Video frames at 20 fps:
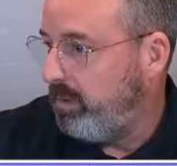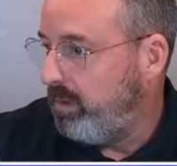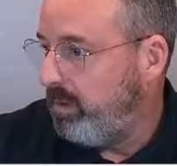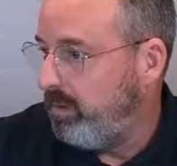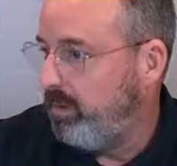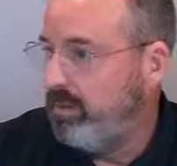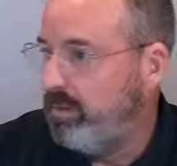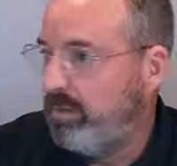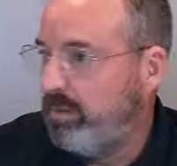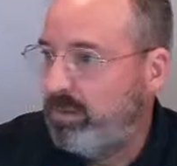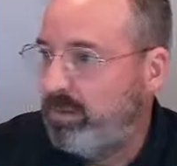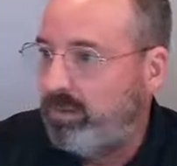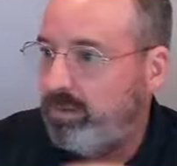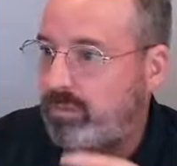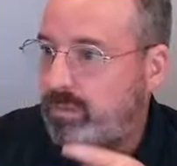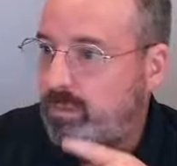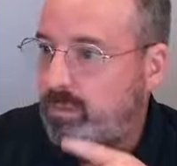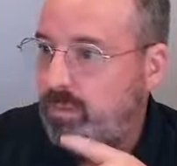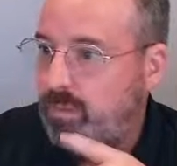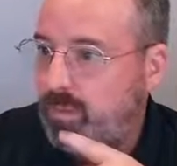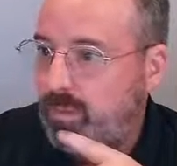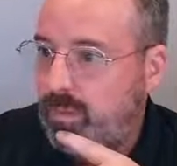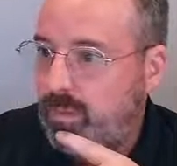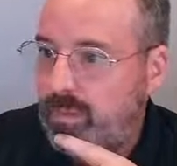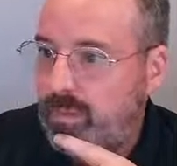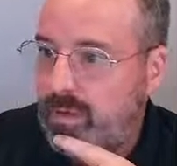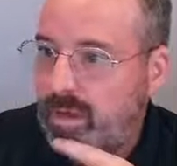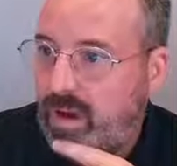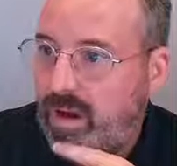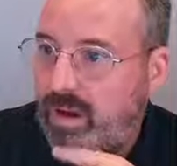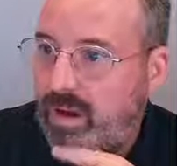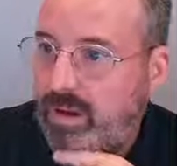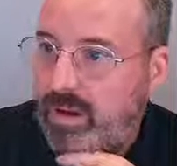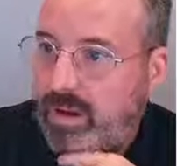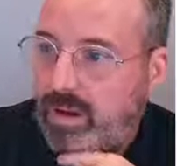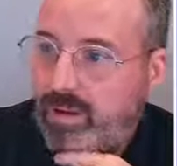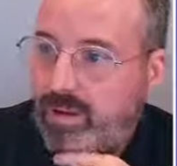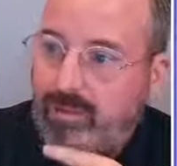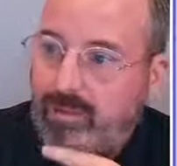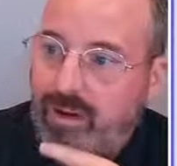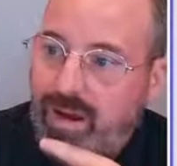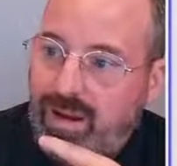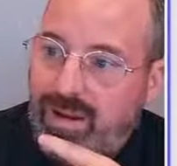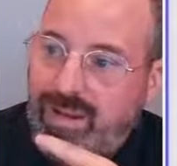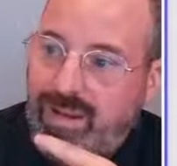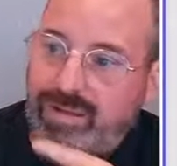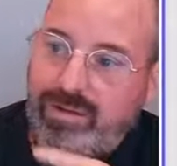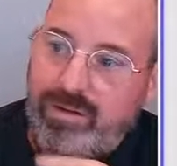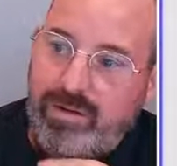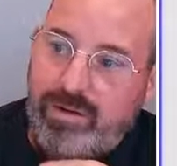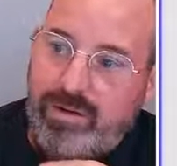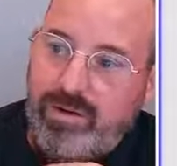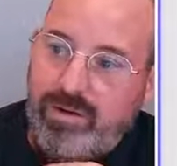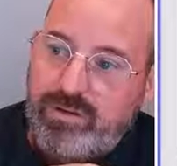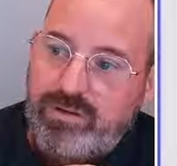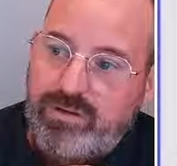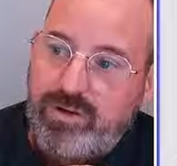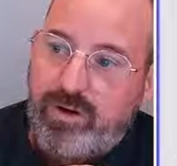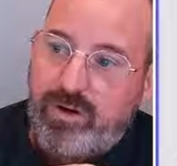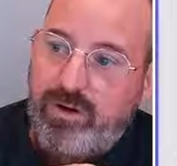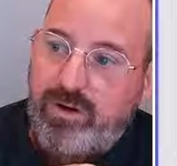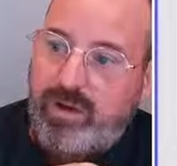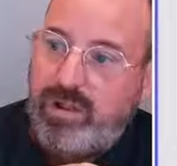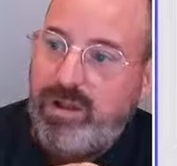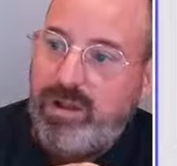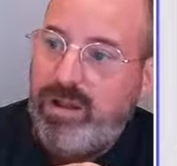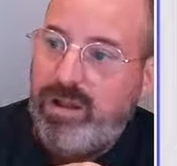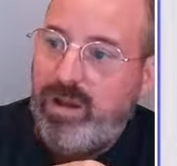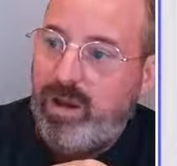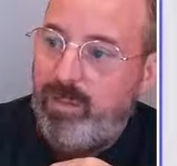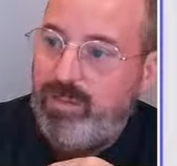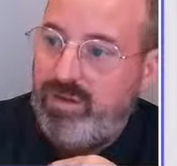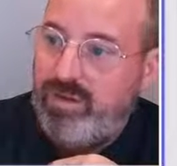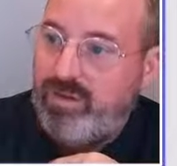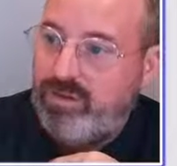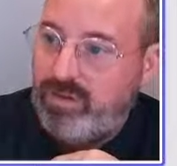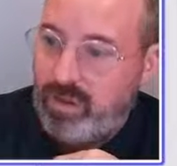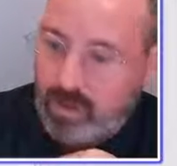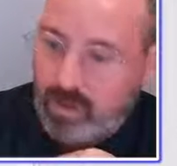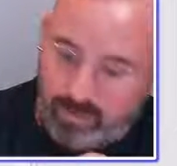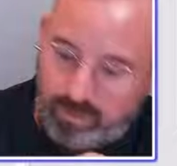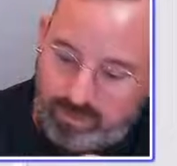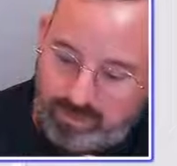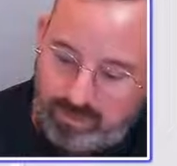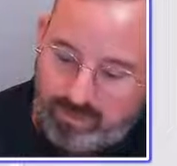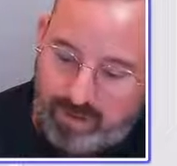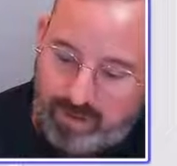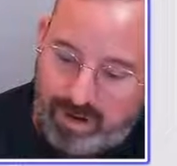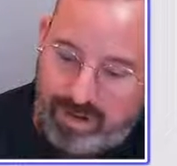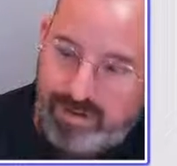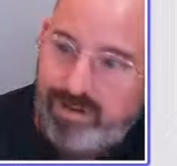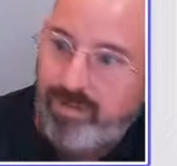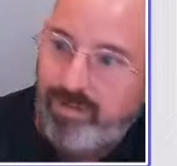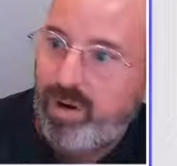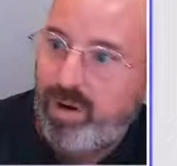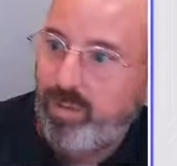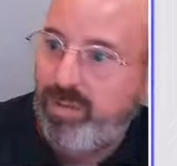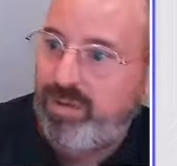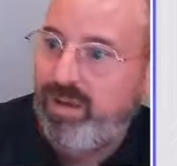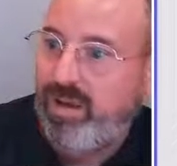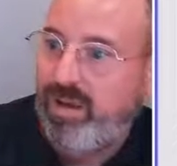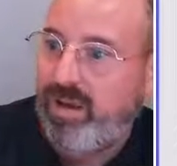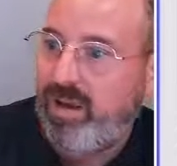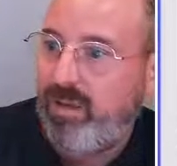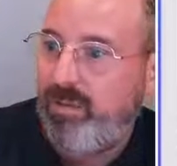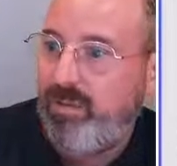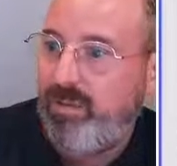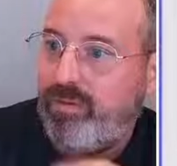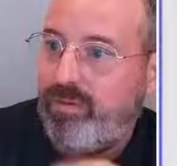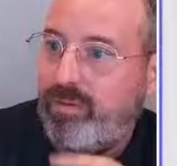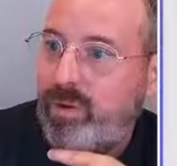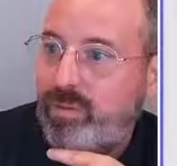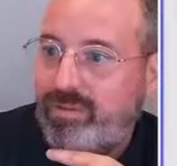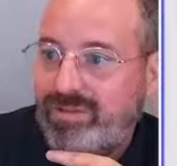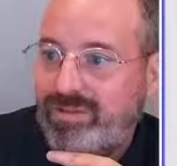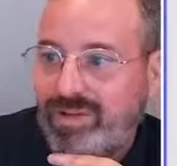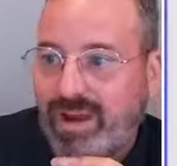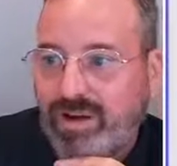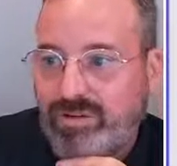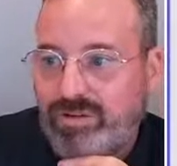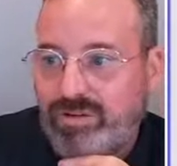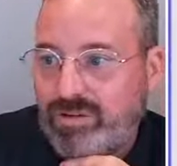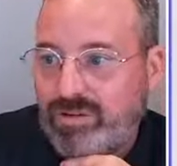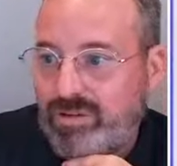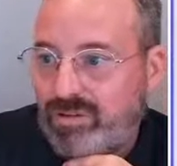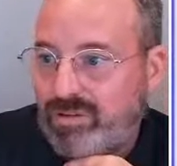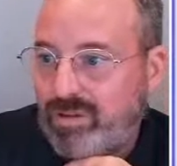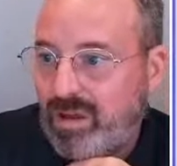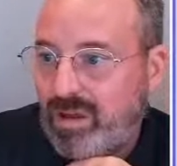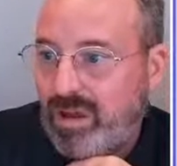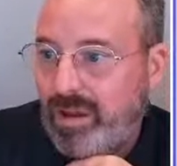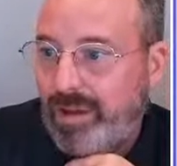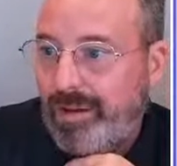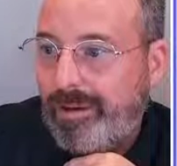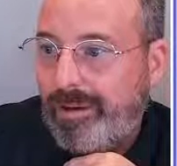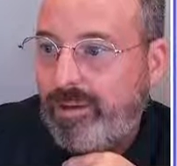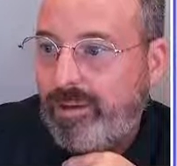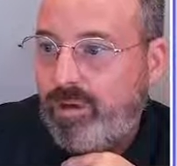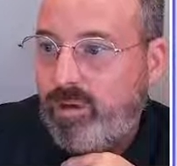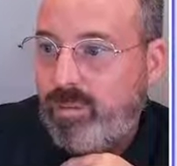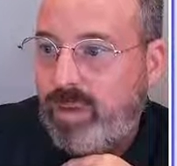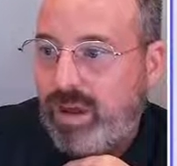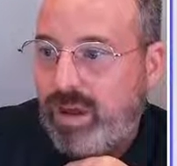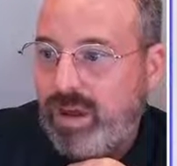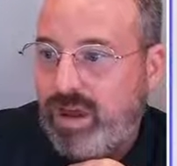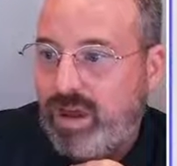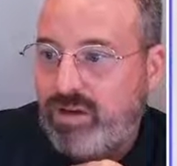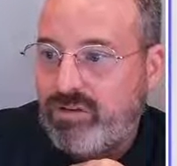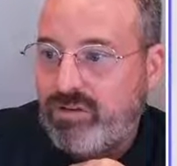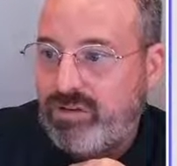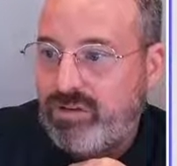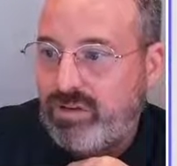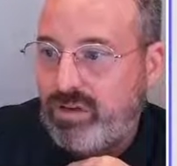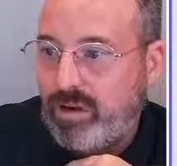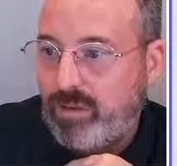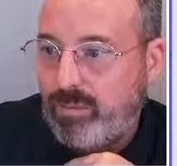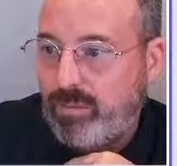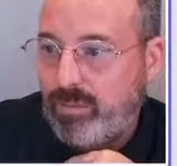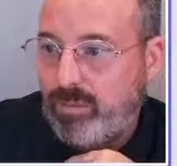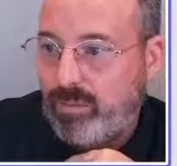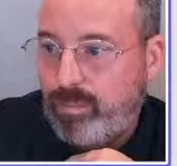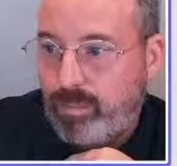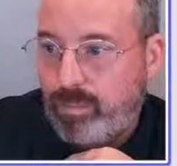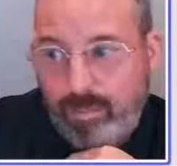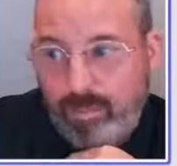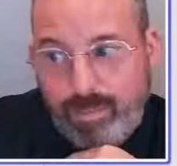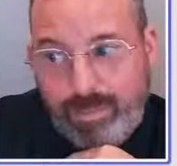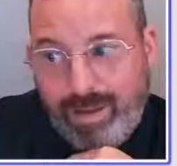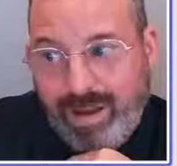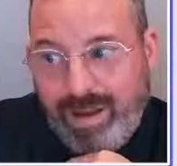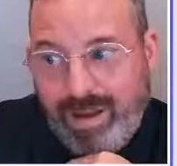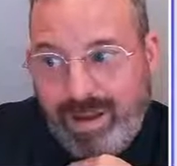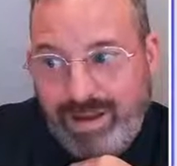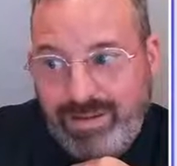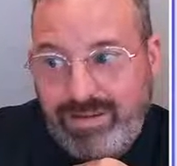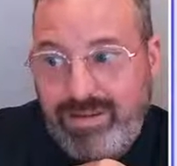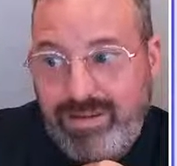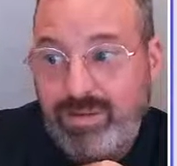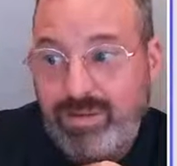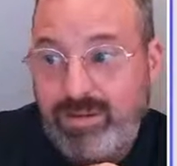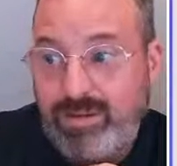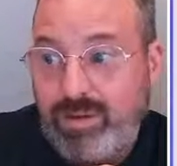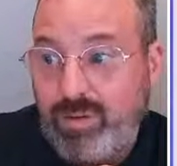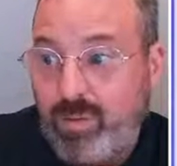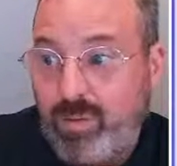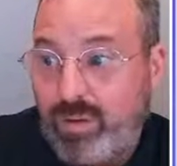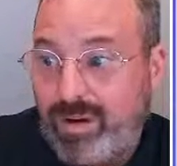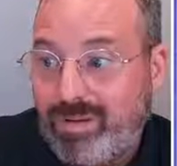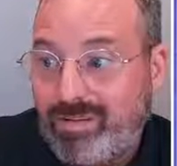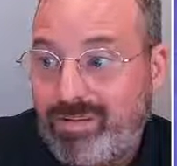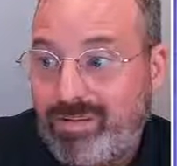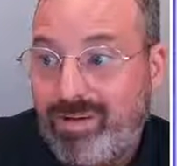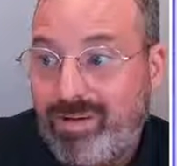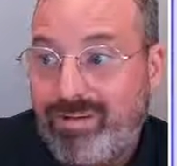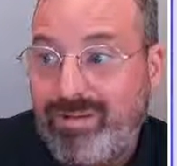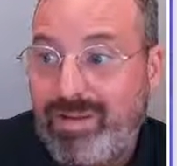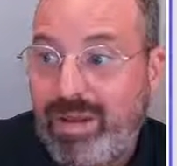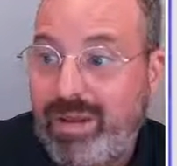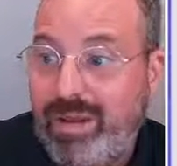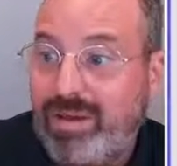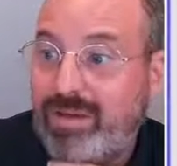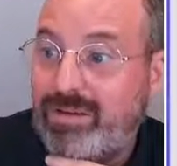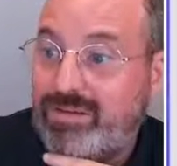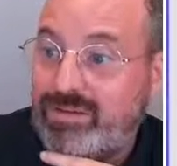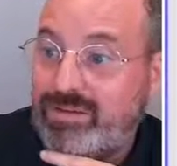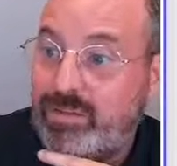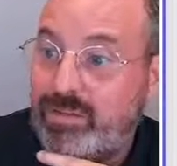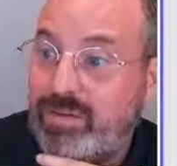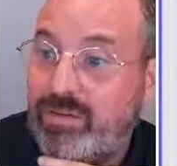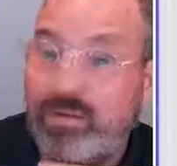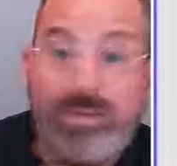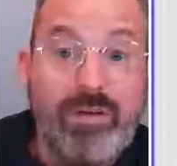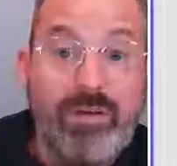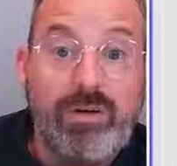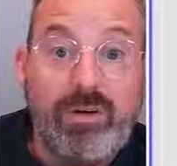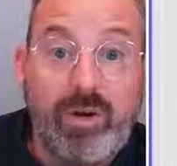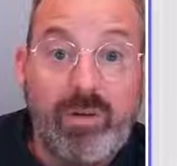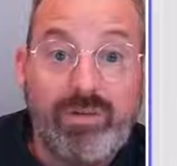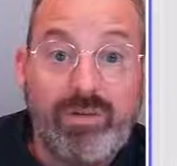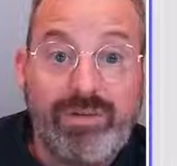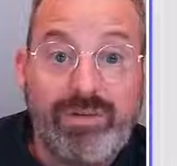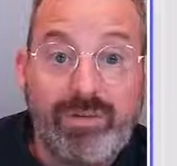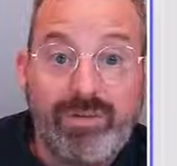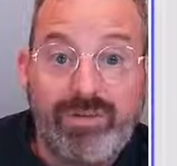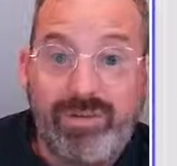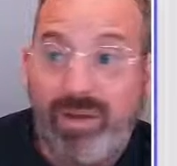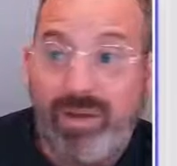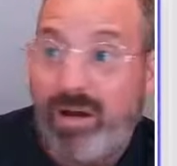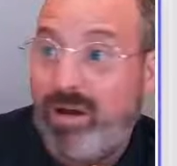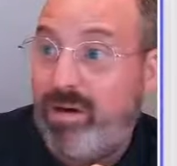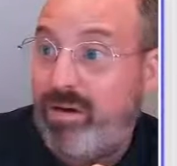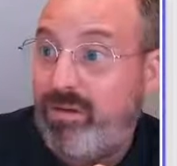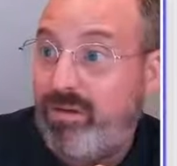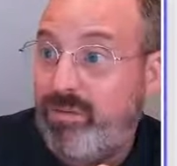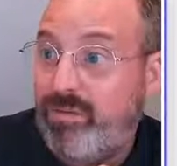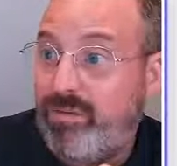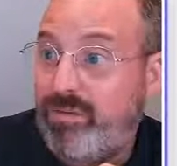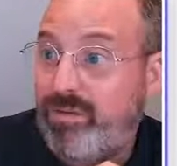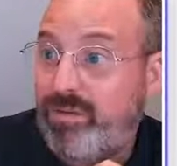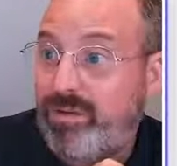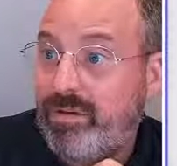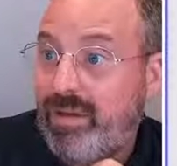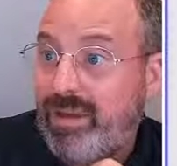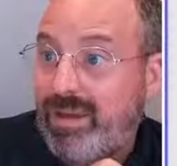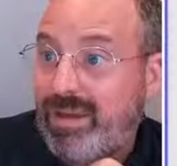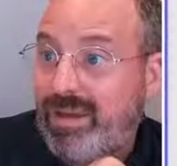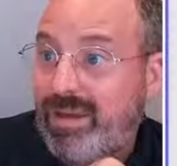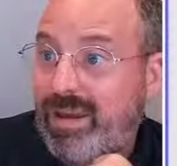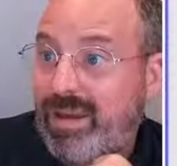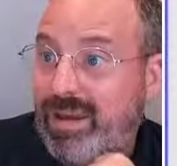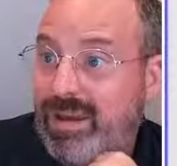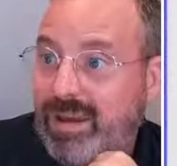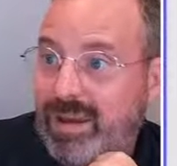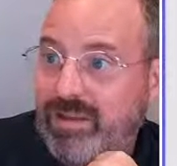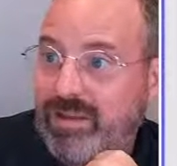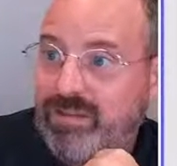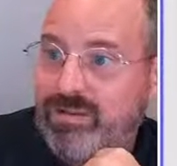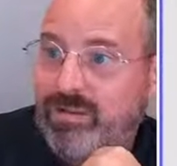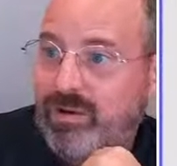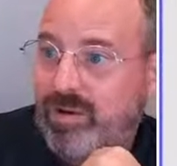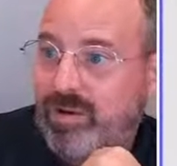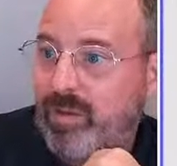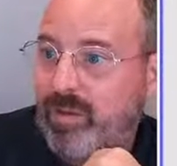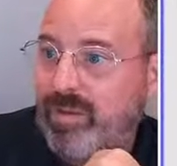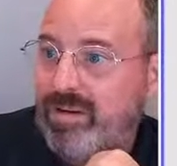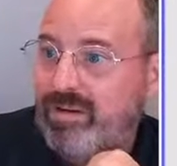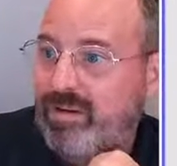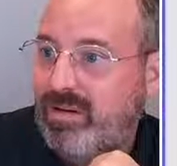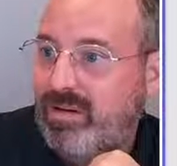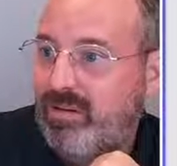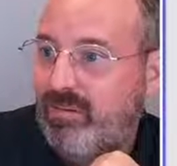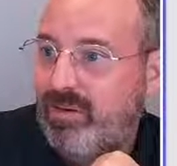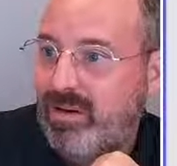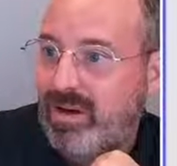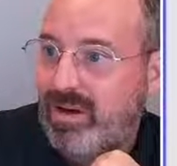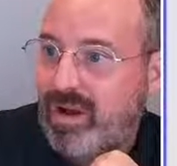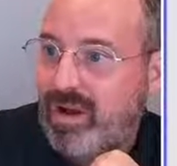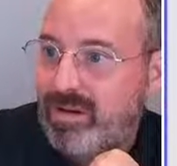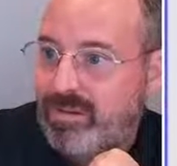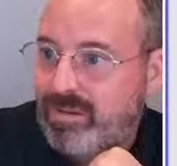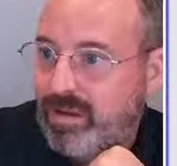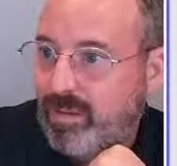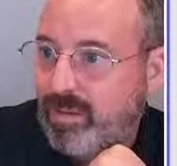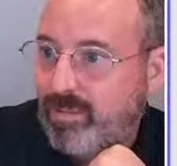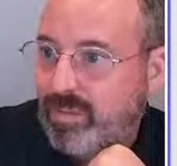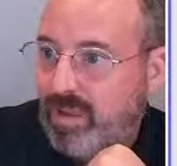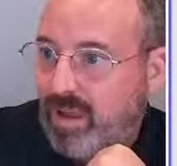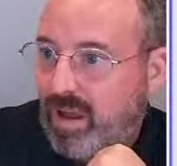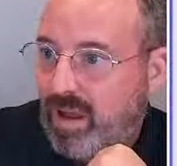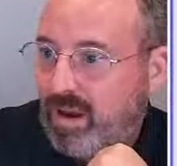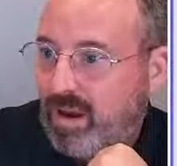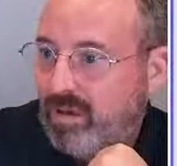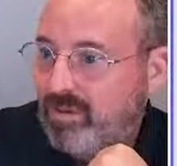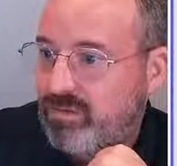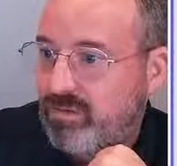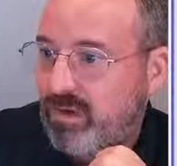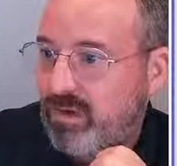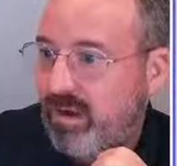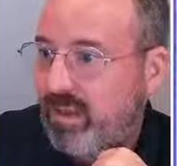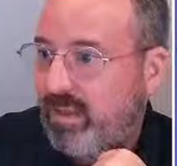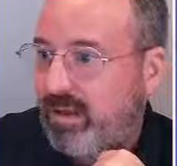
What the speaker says: This is the one we were looking at, right? And you're gonna start cleaning up these notes, right? Probably taking out those note sections. You may actually, Ideally, you want to start taking some of the notes themselves and inserting them into different content blocks, right?